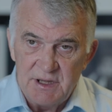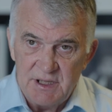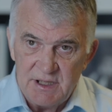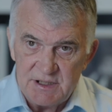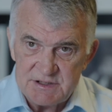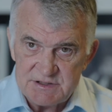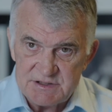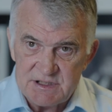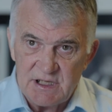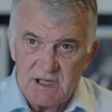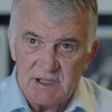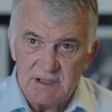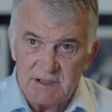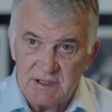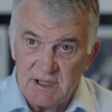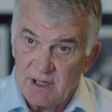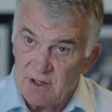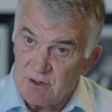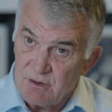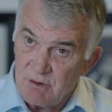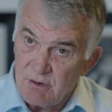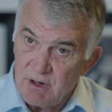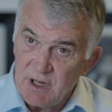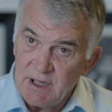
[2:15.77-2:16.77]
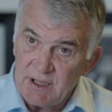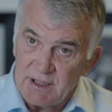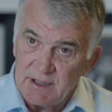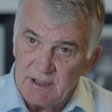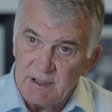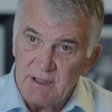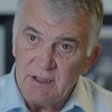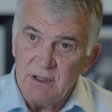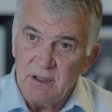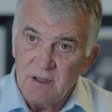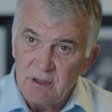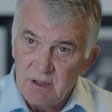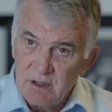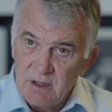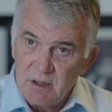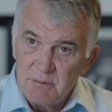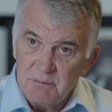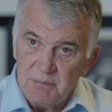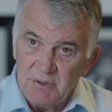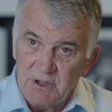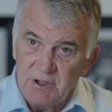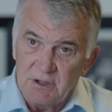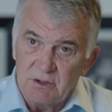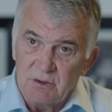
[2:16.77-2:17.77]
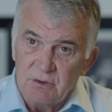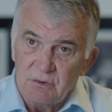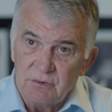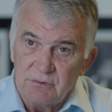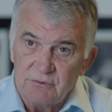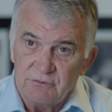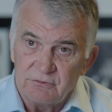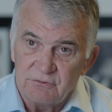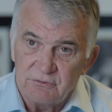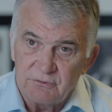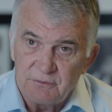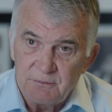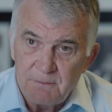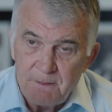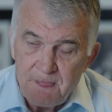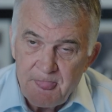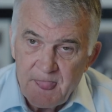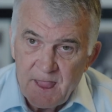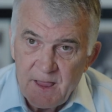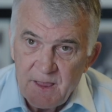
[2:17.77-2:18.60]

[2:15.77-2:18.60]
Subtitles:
They're starting to get cranky because